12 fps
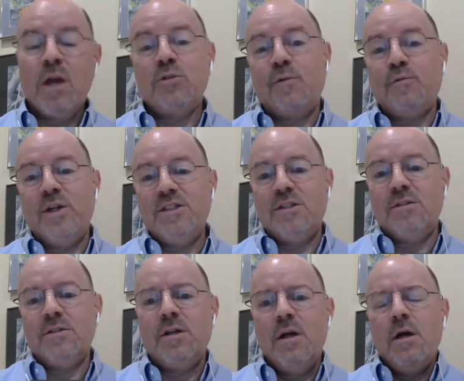So for
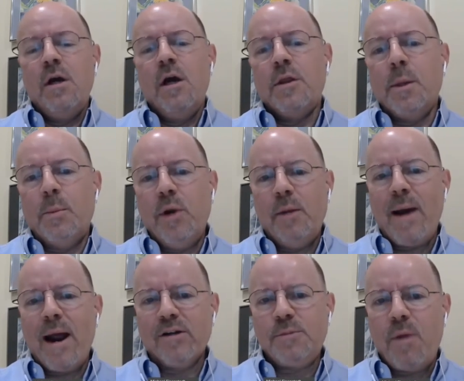instance, the Marine
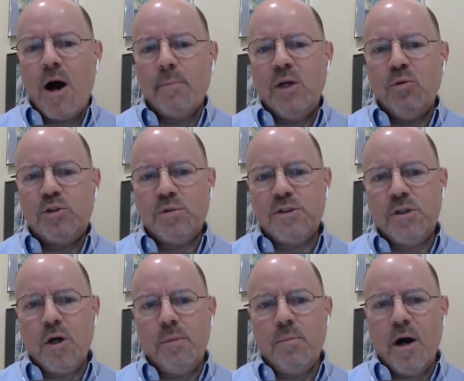barracks bombing, which was
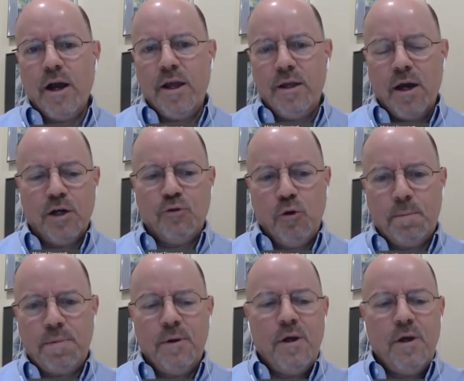done by a group